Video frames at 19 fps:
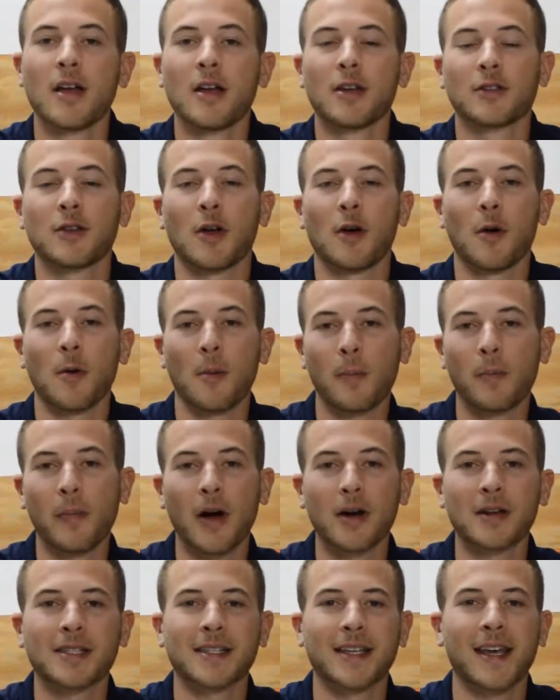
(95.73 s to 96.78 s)
So
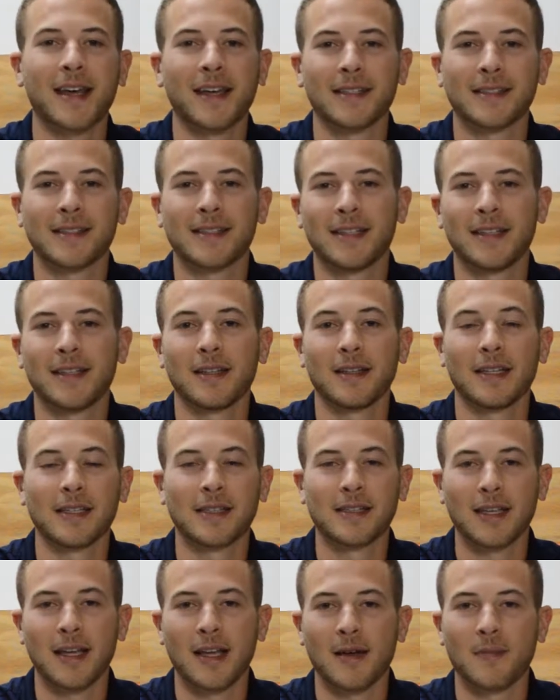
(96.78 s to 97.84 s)
bugs can't see in the
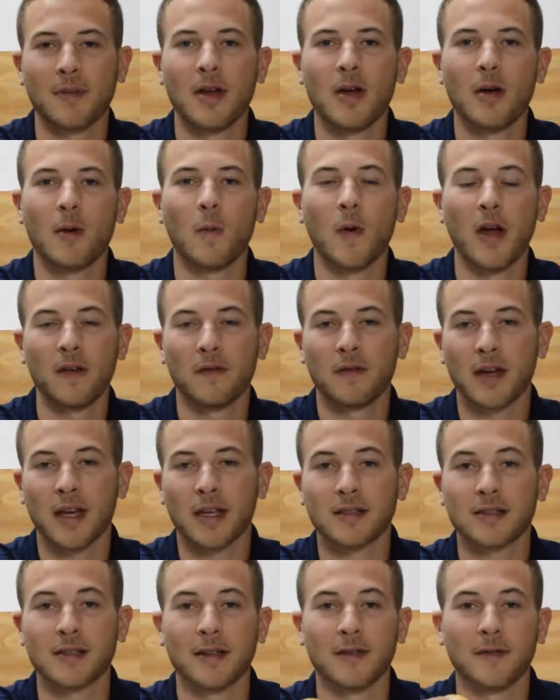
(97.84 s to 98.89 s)
same
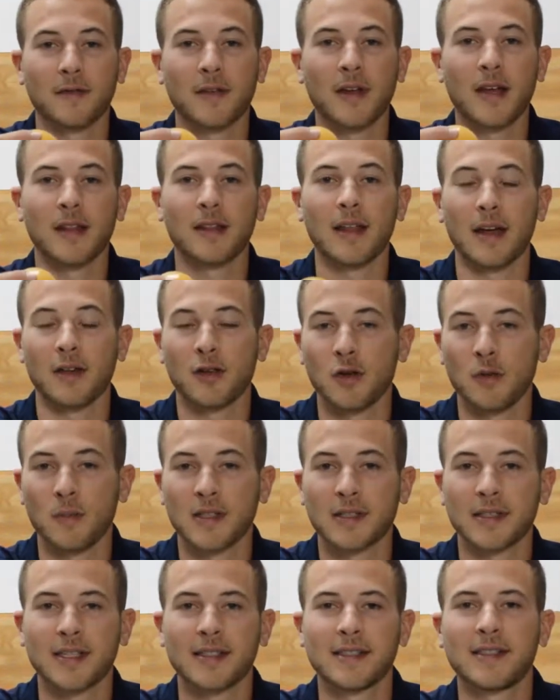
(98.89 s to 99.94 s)
wavelengths that
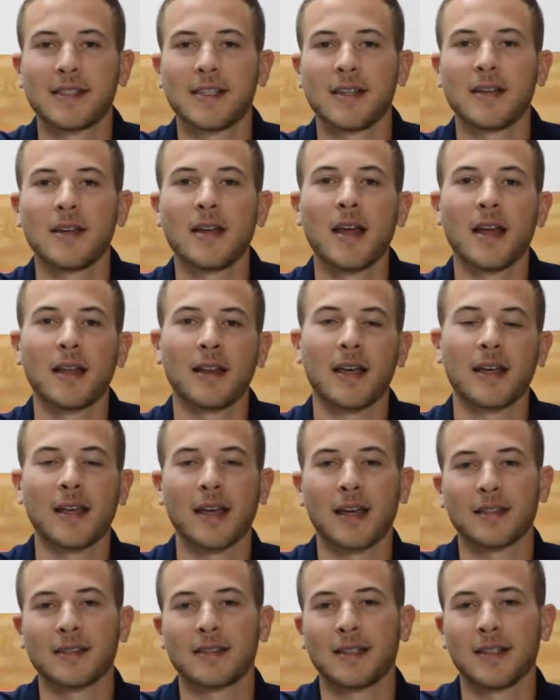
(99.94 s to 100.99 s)
humans can see in. They
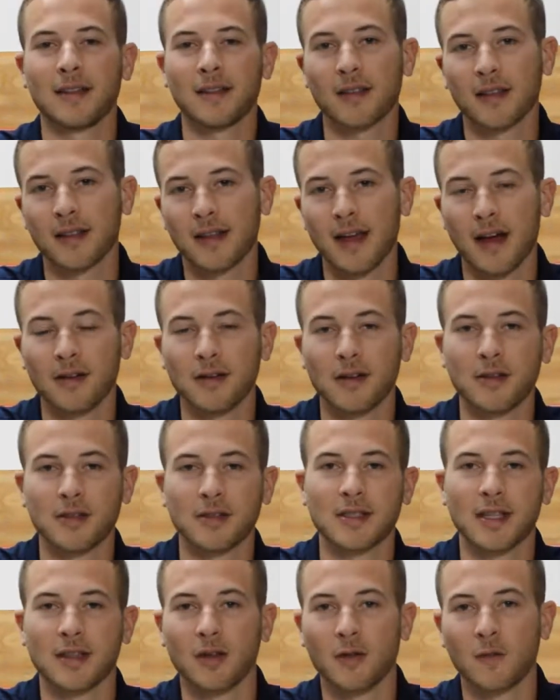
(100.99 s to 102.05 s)
can't see the
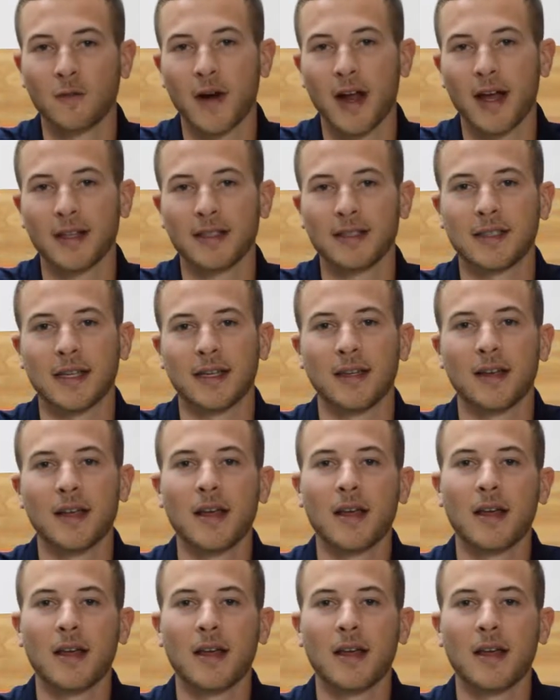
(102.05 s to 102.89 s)
yellows and the reds and